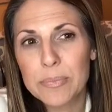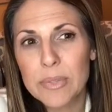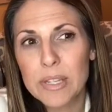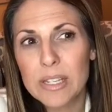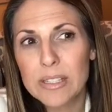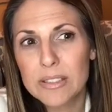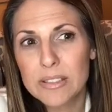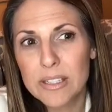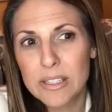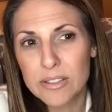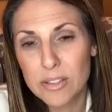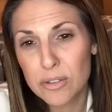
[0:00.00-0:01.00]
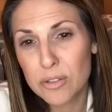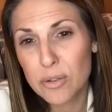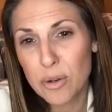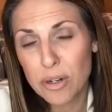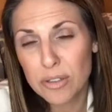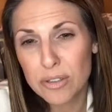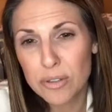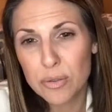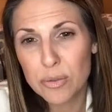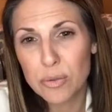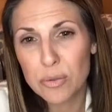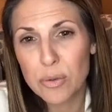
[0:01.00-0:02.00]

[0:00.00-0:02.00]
it's also hard to